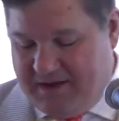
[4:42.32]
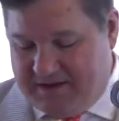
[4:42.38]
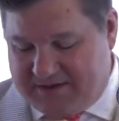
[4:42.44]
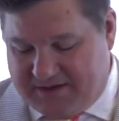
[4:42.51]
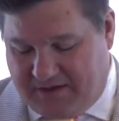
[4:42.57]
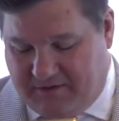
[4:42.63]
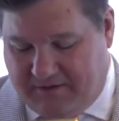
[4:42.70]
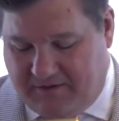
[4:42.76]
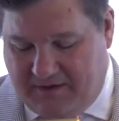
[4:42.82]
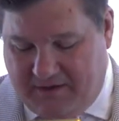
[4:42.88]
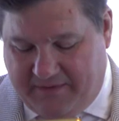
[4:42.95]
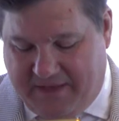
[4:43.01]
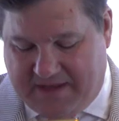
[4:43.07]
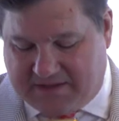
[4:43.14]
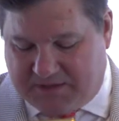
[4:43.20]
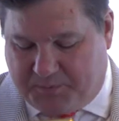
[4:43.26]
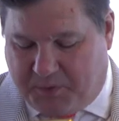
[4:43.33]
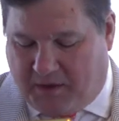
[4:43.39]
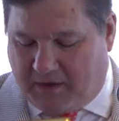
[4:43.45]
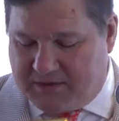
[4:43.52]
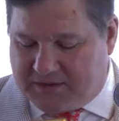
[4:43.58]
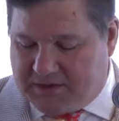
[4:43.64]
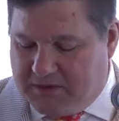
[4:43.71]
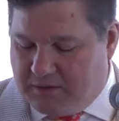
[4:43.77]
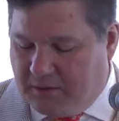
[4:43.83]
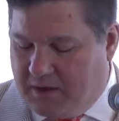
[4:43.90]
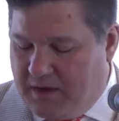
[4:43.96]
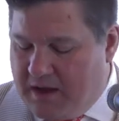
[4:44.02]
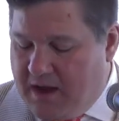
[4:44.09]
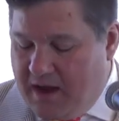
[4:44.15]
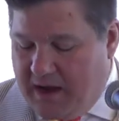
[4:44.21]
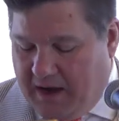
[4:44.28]
So that's part two.
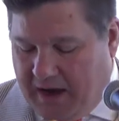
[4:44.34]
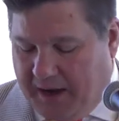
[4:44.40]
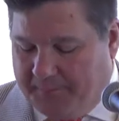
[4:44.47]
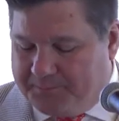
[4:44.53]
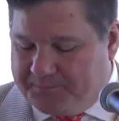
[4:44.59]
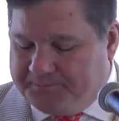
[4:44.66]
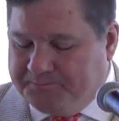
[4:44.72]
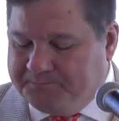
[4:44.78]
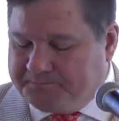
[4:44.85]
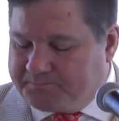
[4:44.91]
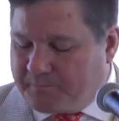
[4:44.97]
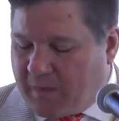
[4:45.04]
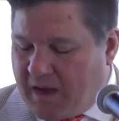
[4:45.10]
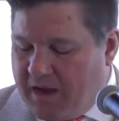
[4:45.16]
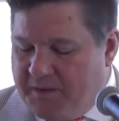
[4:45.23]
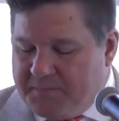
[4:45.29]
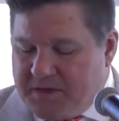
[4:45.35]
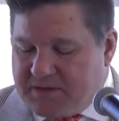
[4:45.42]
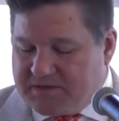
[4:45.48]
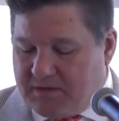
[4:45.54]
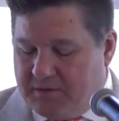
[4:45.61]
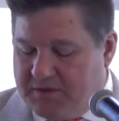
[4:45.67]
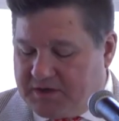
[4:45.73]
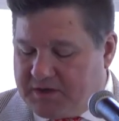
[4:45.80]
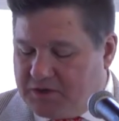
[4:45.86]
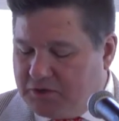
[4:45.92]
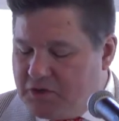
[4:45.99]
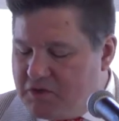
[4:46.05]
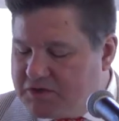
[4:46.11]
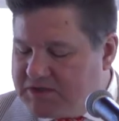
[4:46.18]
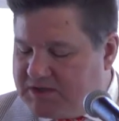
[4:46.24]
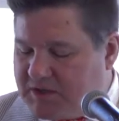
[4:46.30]
So the
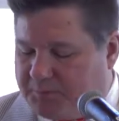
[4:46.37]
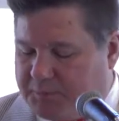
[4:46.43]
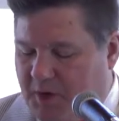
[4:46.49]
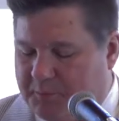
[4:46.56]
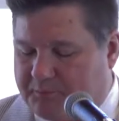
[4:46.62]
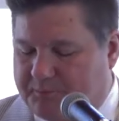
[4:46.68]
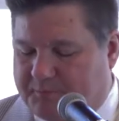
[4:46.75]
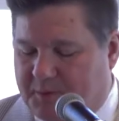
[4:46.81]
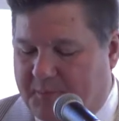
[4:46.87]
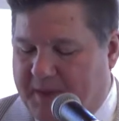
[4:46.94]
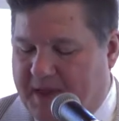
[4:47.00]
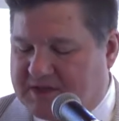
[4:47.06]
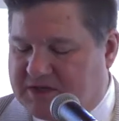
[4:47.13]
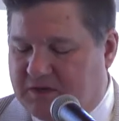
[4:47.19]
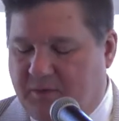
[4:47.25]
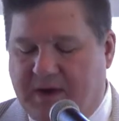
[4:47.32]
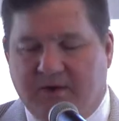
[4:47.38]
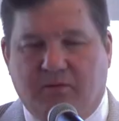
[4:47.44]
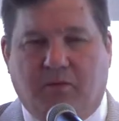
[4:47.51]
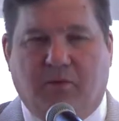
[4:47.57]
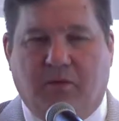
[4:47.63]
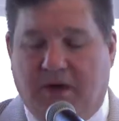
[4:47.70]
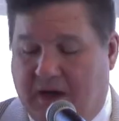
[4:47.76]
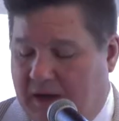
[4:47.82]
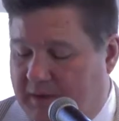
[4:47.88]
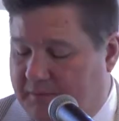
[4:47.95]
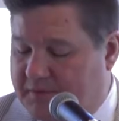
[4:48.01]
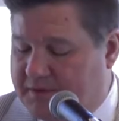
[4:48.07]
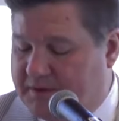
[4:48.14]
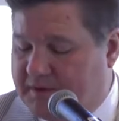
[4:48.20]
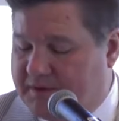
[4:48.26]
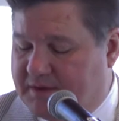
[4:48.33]
collusion to perpetuate
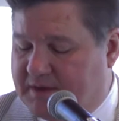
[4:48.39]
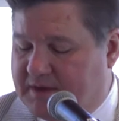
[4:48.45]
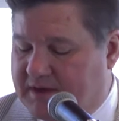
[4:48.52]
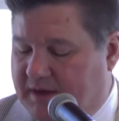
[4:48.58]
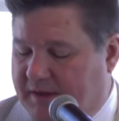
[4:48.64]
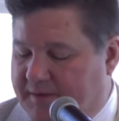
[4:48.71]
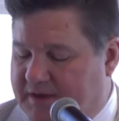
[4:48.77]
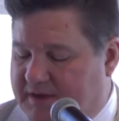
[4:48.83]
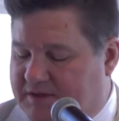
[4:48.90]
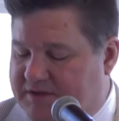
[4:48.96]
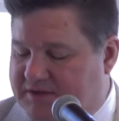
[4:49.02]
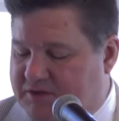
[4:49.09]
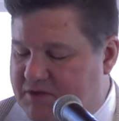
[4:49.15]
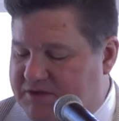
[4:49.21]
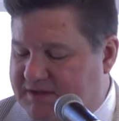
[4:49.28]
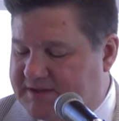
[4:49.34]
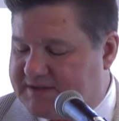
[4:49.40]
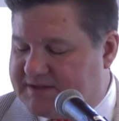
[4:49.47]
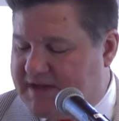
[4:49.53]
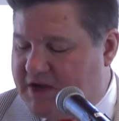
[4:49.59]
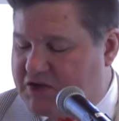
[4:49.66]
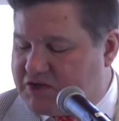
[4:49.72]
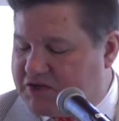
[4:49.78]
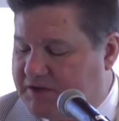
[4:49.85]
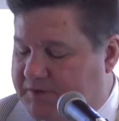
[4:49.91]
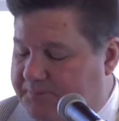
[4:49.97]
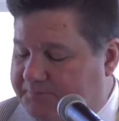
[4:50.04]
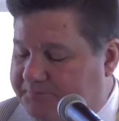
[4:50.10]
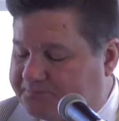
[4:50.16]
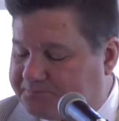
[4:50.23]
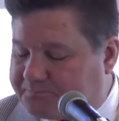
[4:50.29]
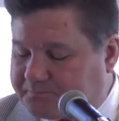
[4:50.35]
the institutionalization
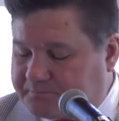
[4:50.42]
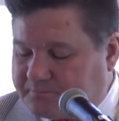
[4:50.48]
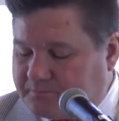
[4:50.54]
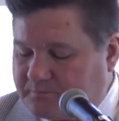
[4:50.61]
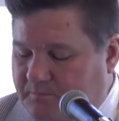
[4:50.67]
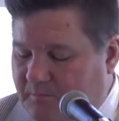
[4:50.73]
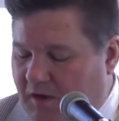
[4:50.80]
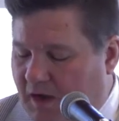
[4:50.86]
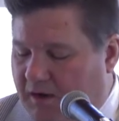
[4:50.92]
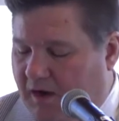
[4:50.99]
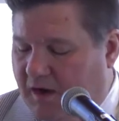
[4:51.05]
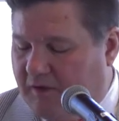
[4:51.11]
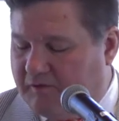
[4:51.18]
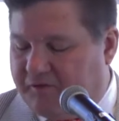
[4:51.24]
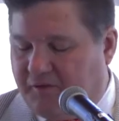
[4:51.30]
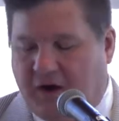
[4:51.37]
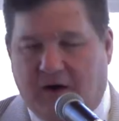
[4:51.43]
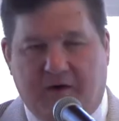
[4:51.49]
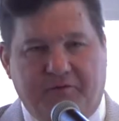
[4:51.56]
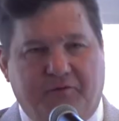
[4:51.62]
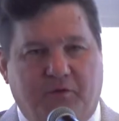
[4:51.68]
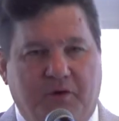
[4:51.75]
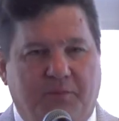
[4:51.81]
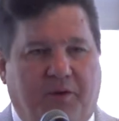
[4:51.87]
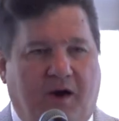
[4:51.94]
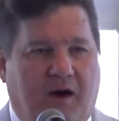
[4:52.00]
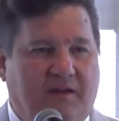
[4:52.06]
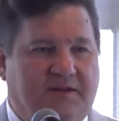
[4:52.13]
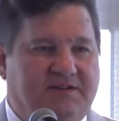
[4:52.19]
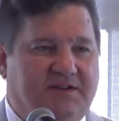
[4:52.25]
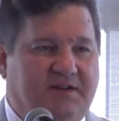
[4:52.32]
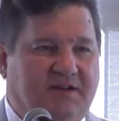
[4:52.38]
of our foreign
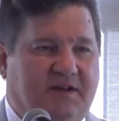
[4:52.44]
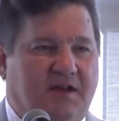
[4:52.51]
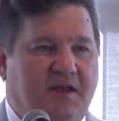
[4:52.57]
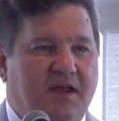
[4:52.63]
policy,